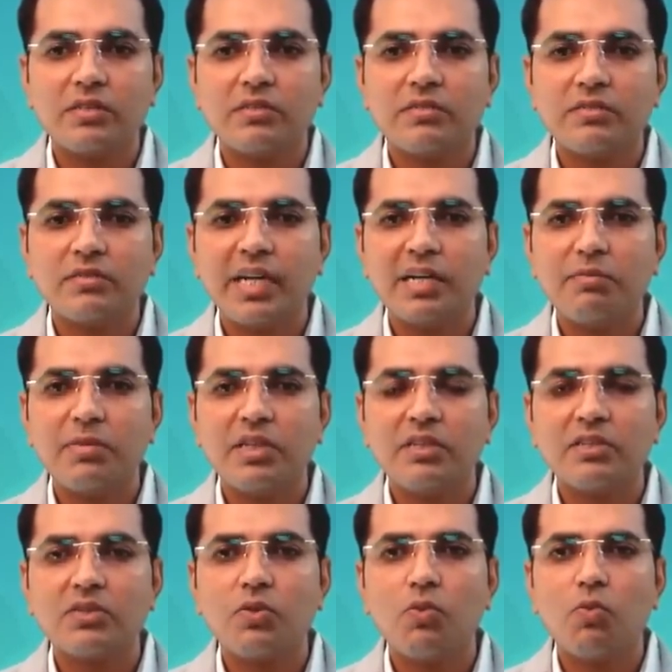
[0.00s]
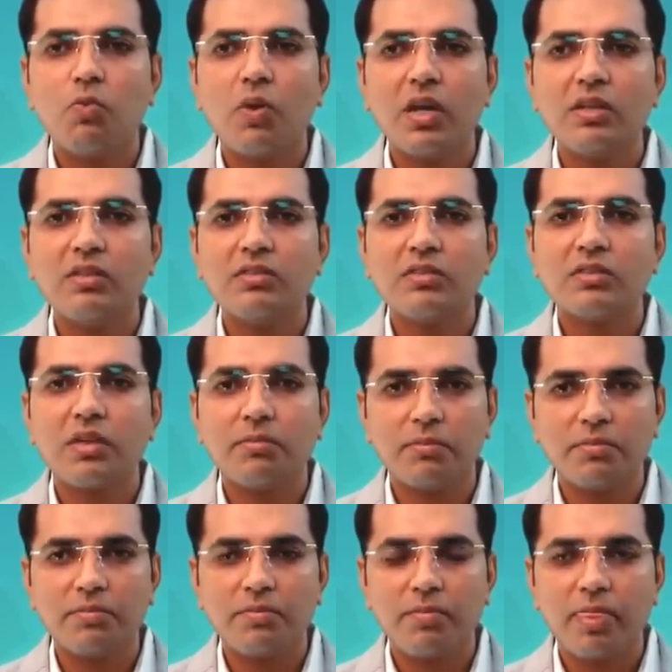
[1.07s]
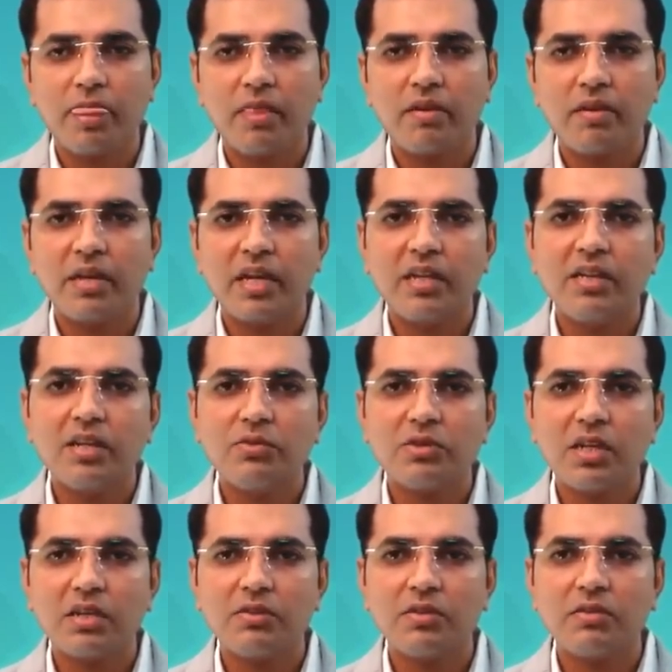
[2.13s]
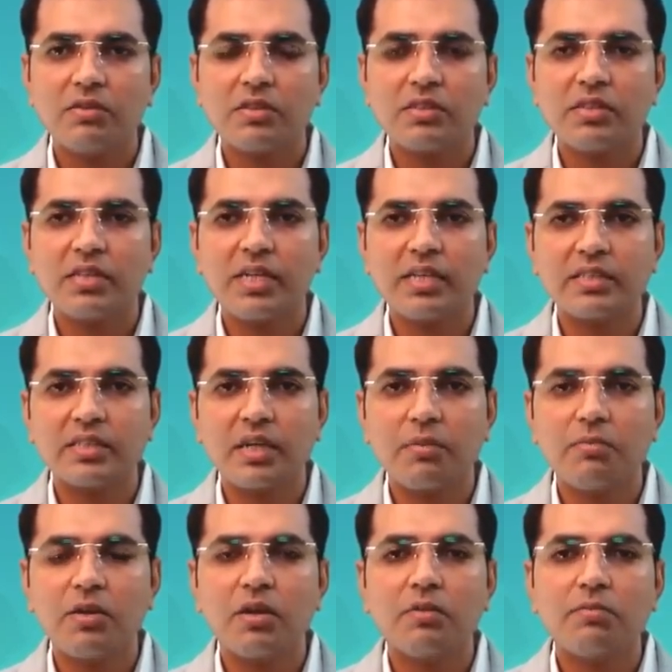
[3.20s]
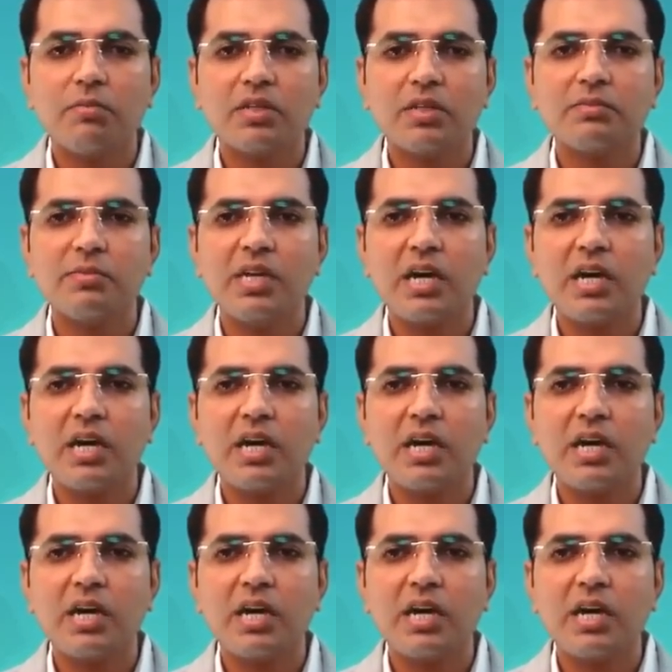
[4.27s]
That means one sum in the Gujarat University exam must be